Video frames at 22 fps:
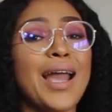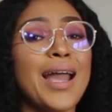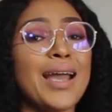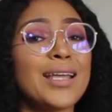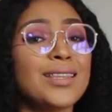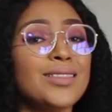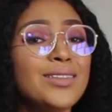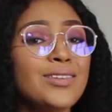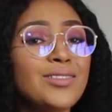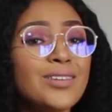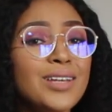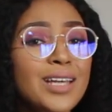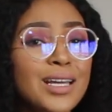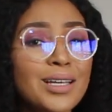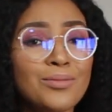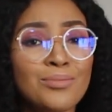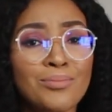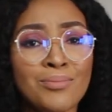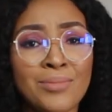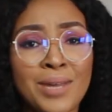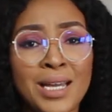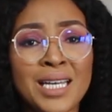and they'll
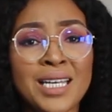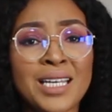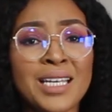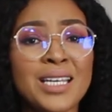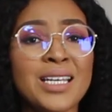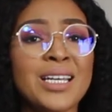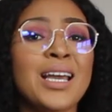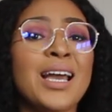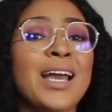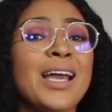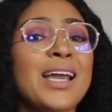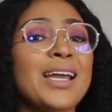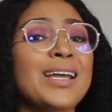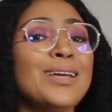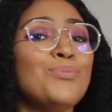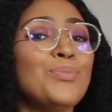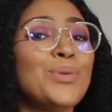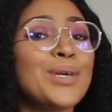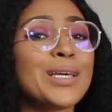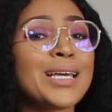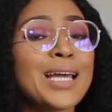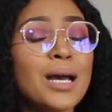get muggy.
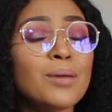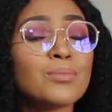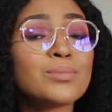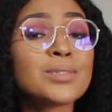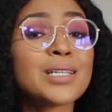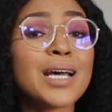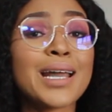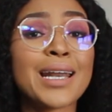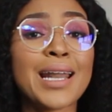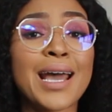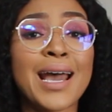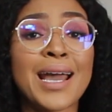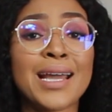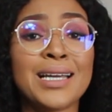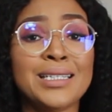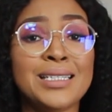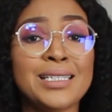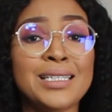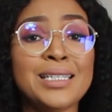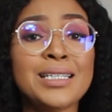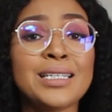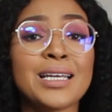It becomes
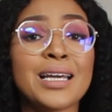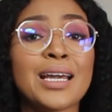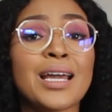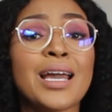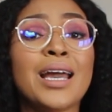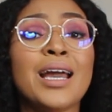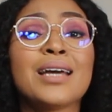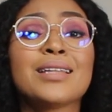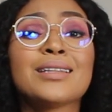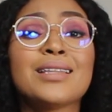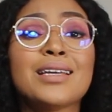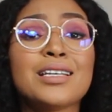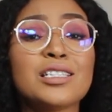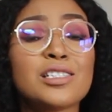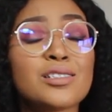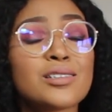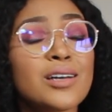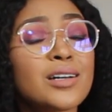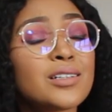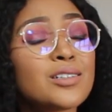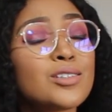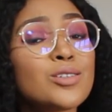unhygienic. They
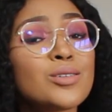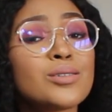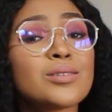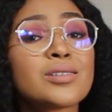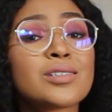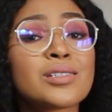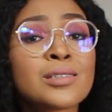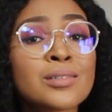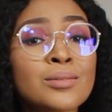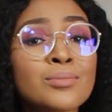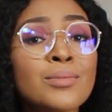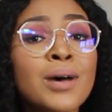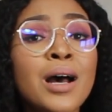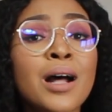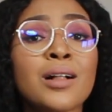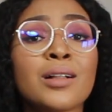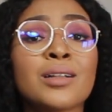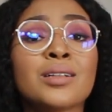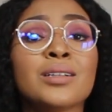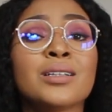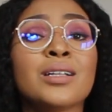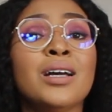start to
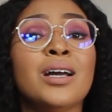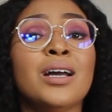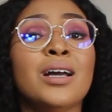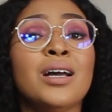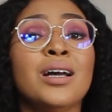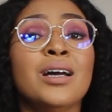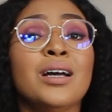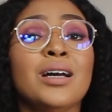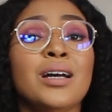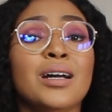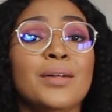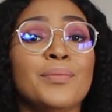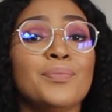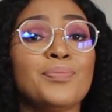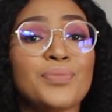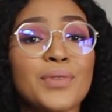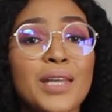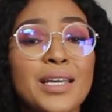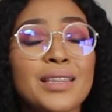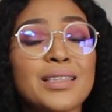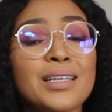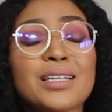smell,
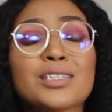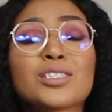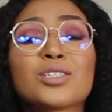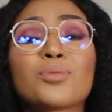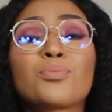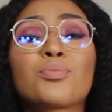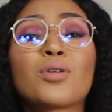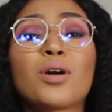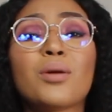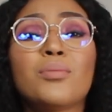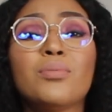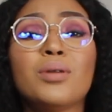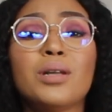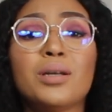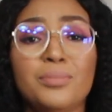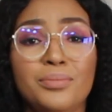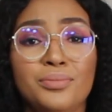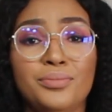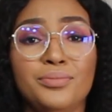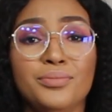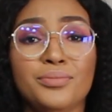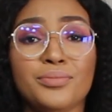and then it's a problem.